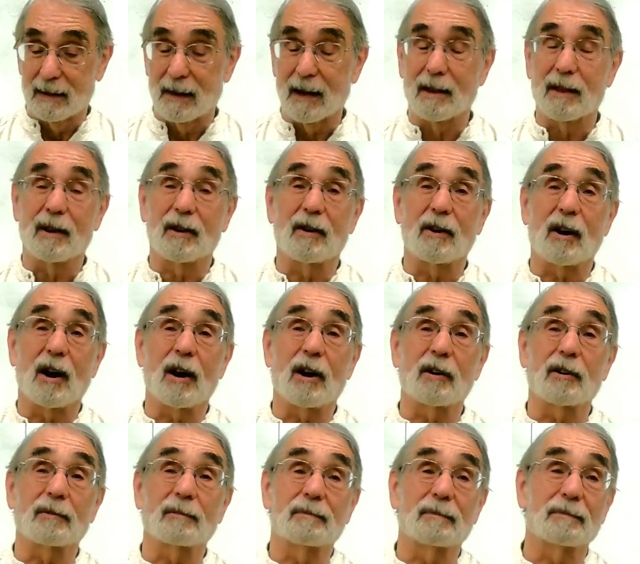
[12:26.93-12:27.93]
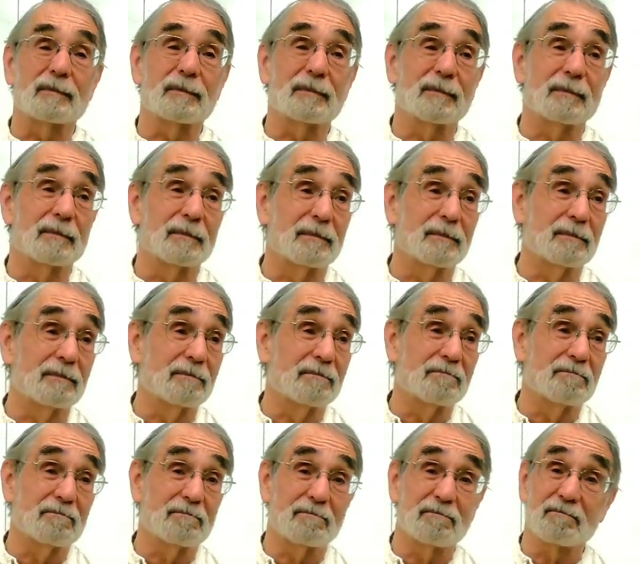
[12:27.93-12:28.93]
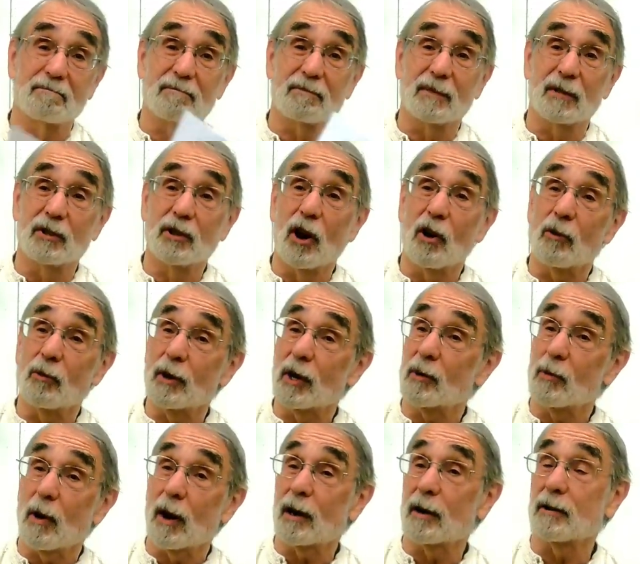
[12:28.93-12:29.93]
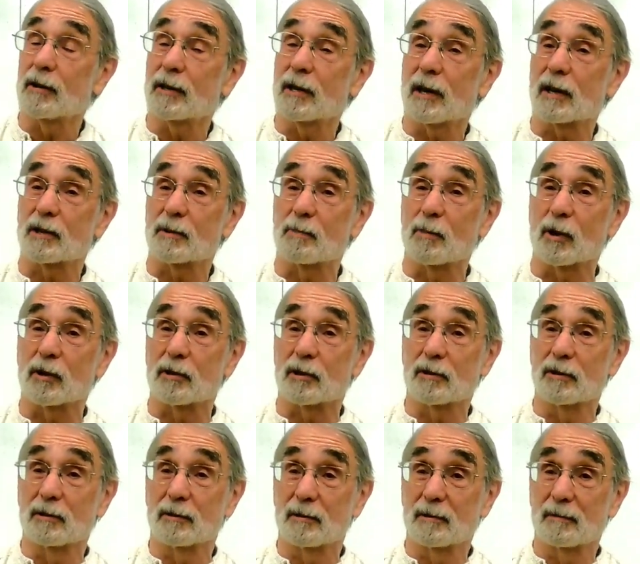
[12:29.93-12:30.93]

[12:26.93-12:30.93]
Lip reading: Now, there are no required textbooks.